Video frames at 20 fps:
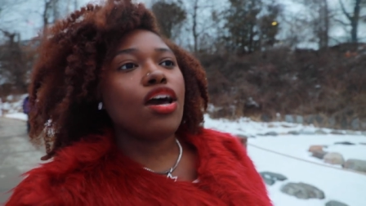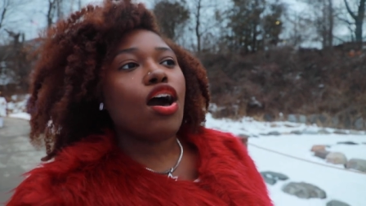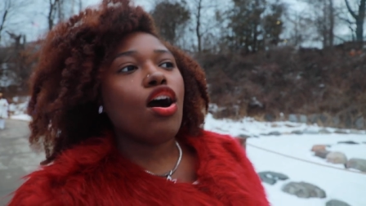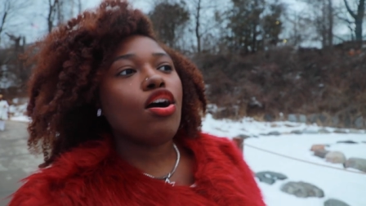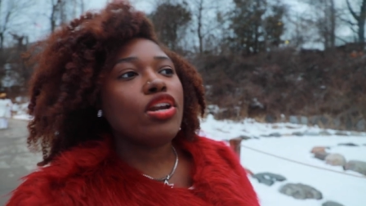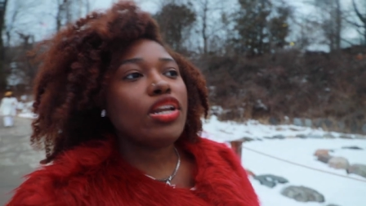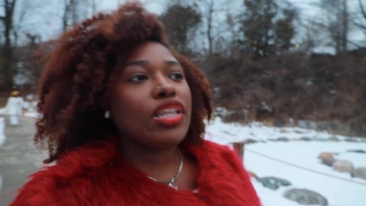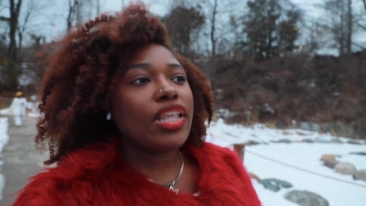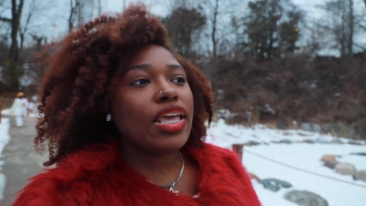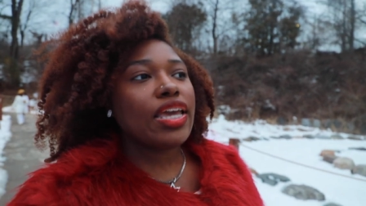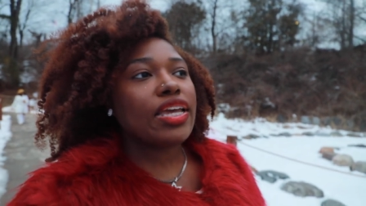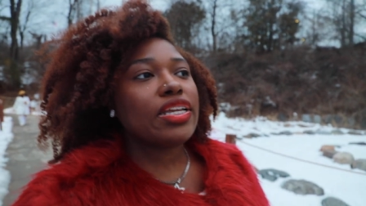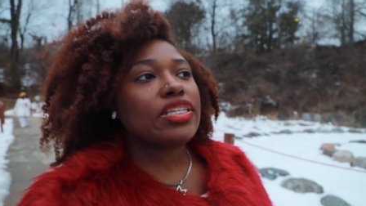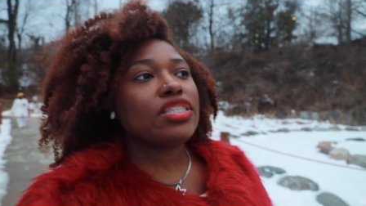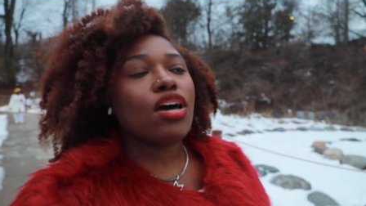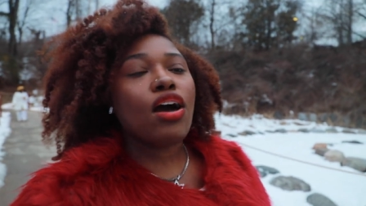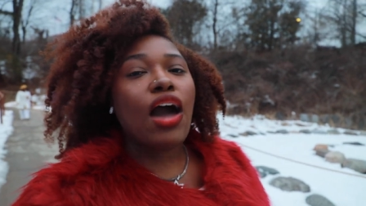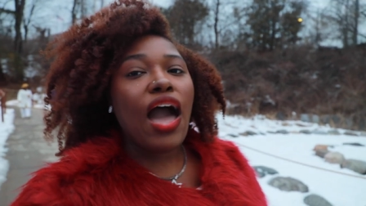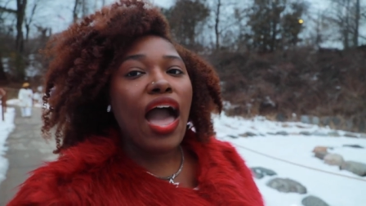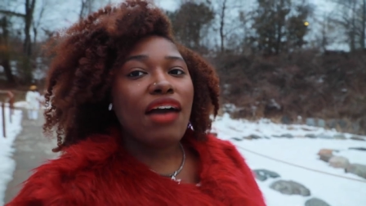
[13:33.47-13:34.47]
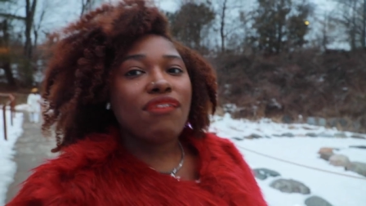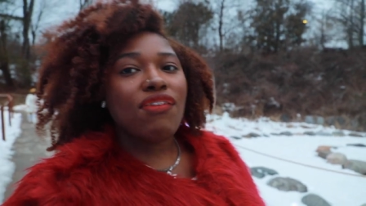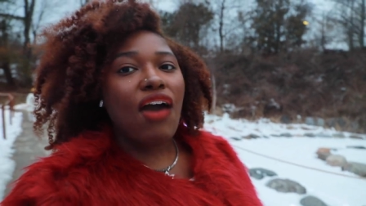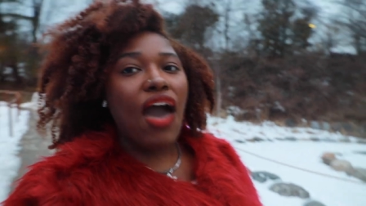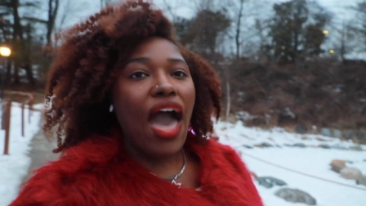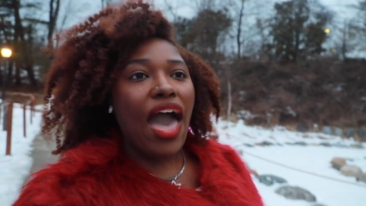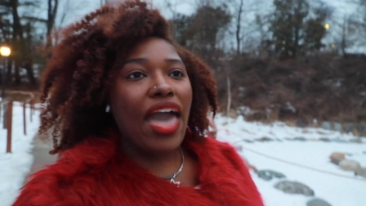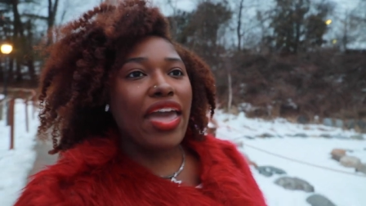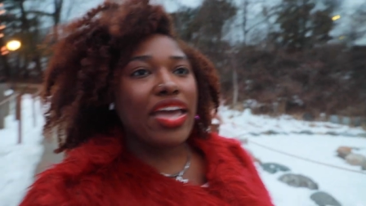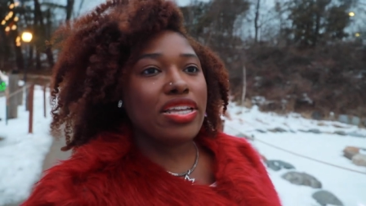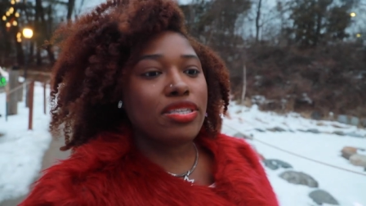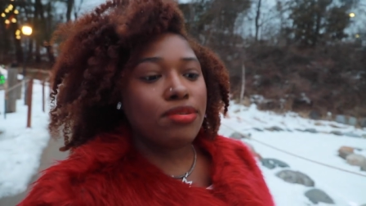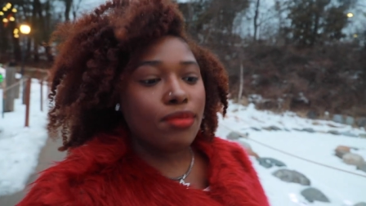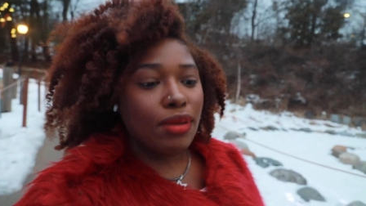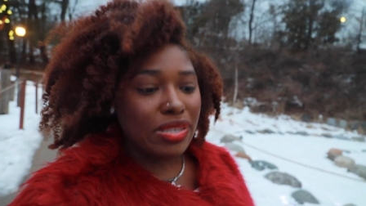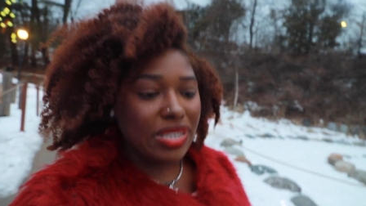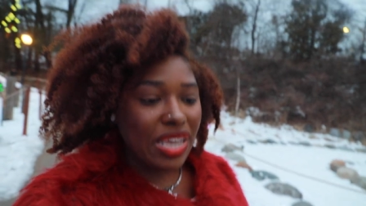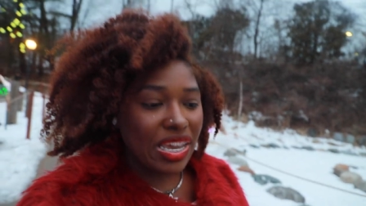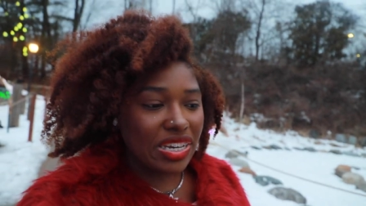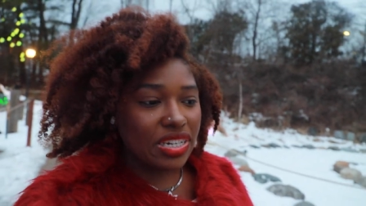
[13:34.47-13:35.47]
The only thing is don't have high
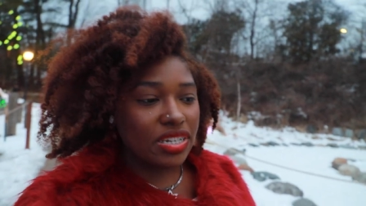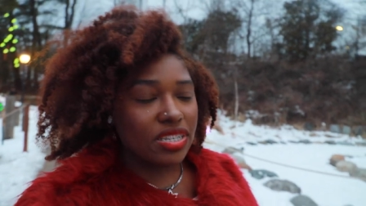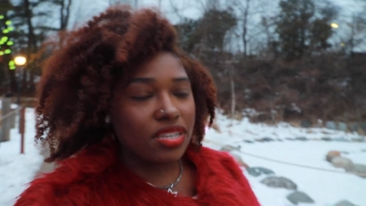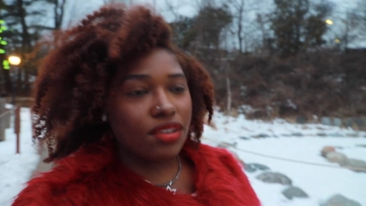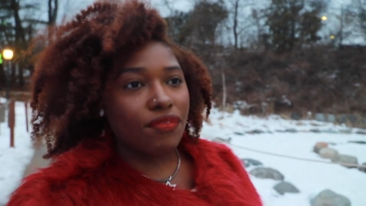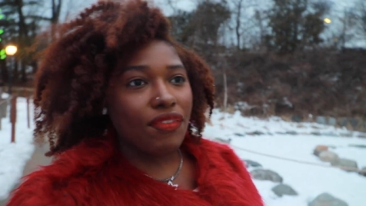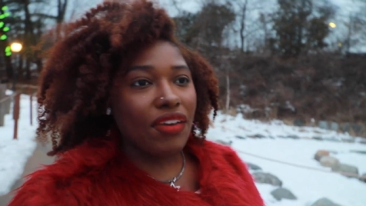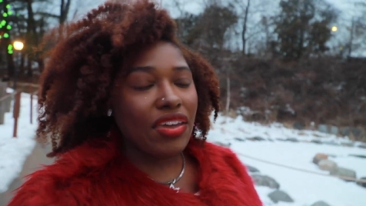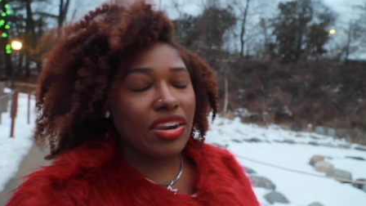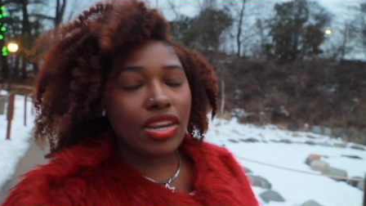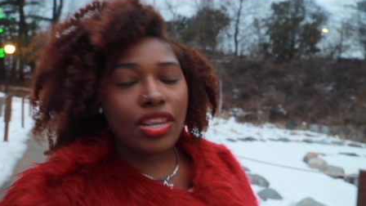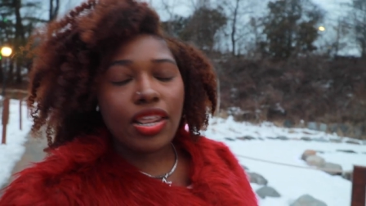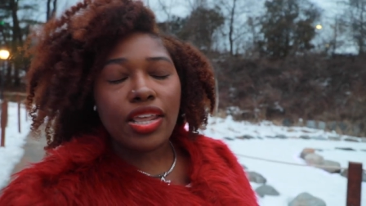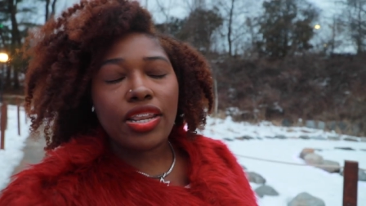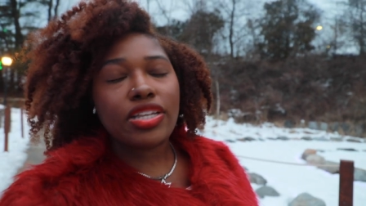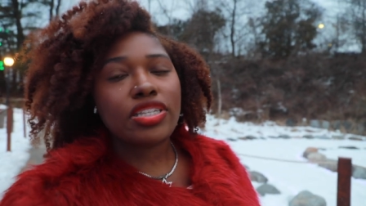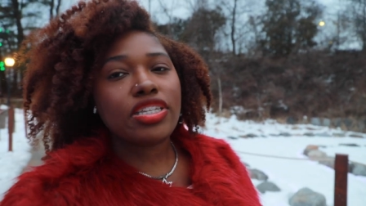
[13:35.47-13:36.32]
expectations of anything.